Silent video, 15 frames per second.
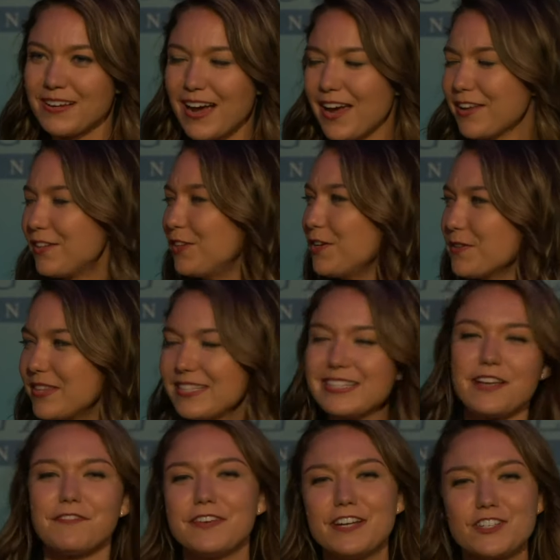I include this
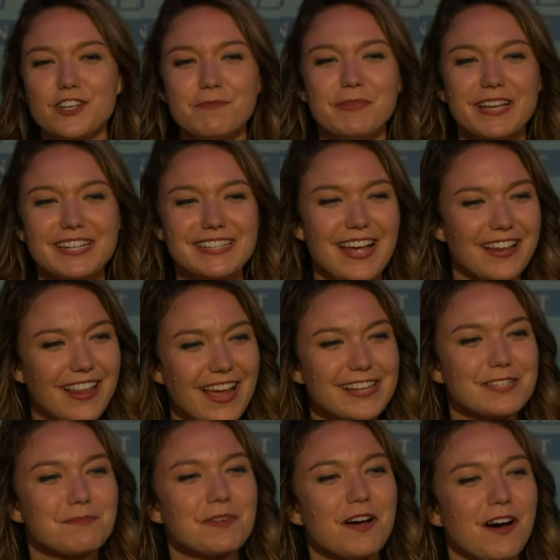definition because I'd like
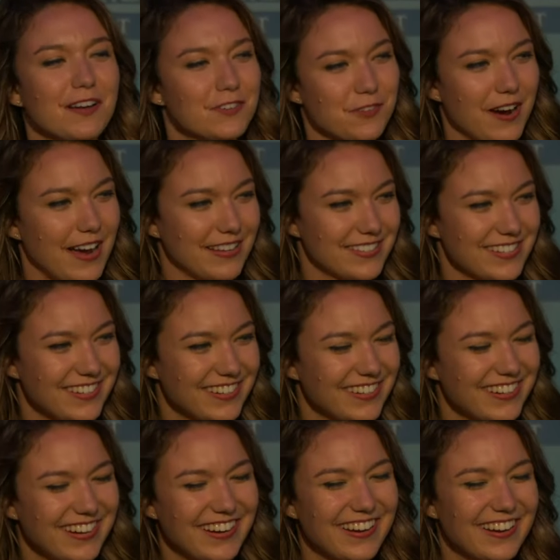some contrast.
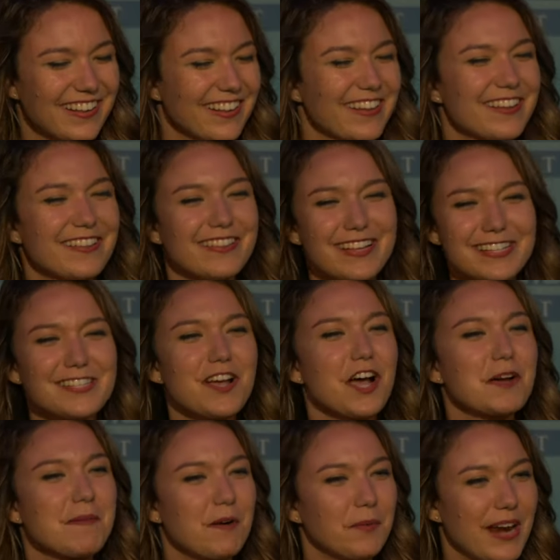Let's
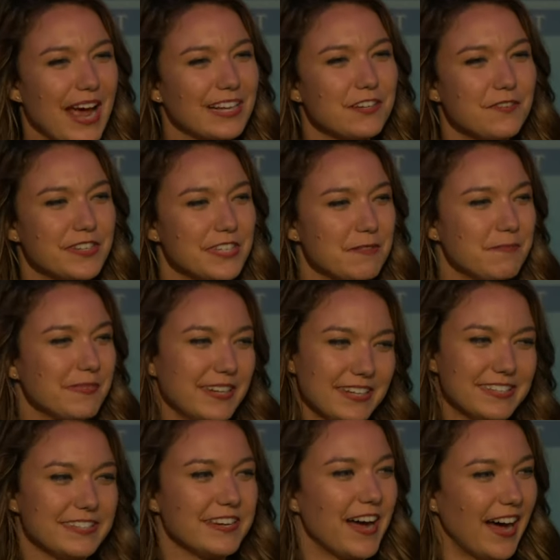talk about what activism
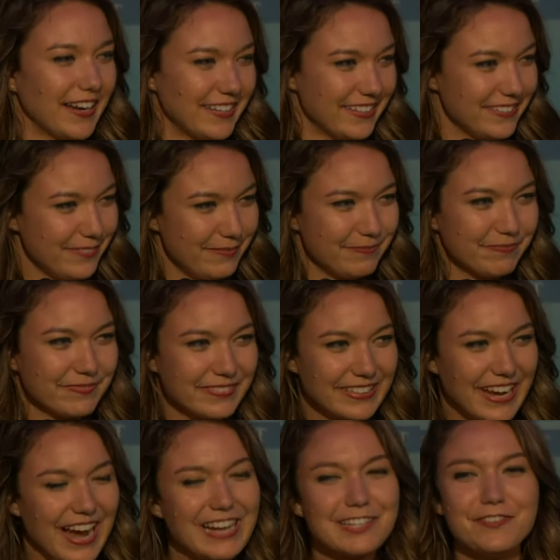is not.
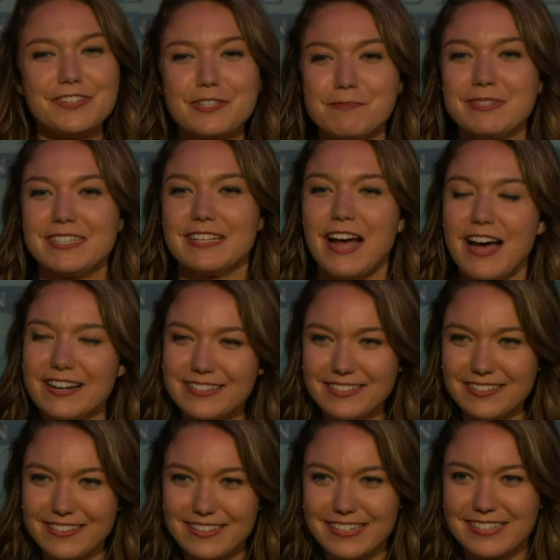Activism is not
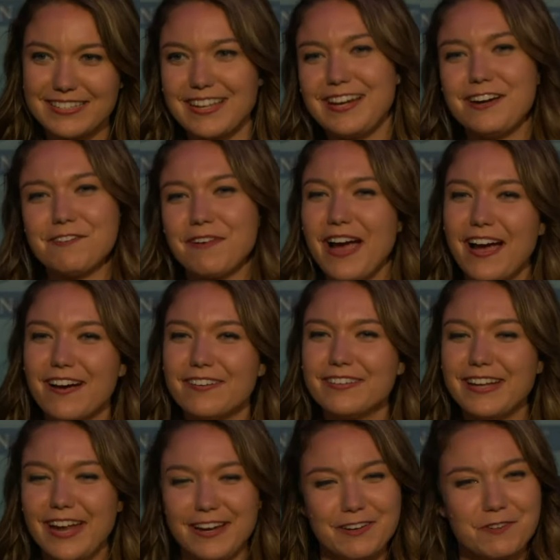sitting
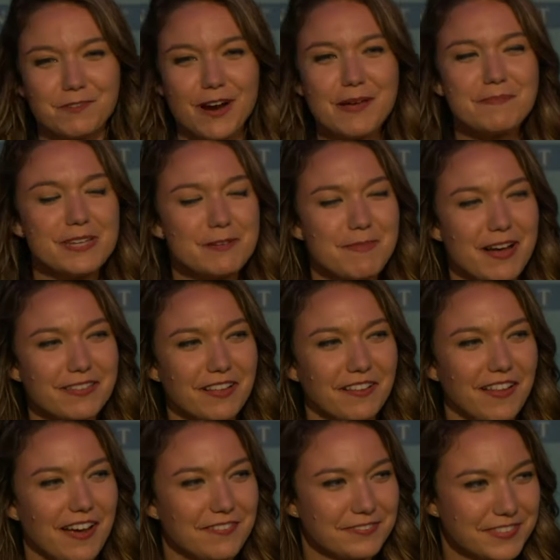around and griping about the
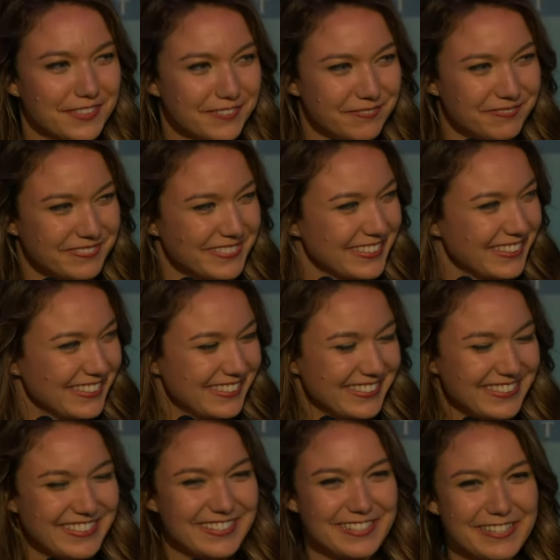left.
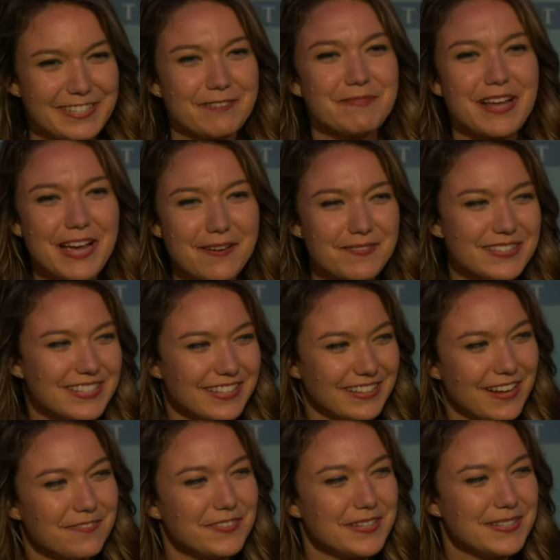Sometimes
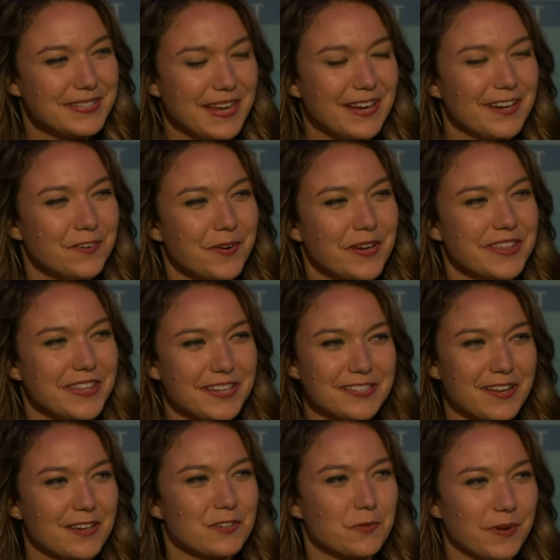leftists say annoying things
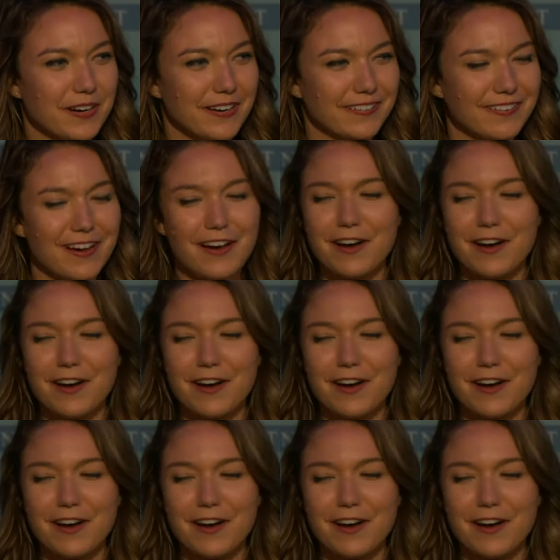on Twitter.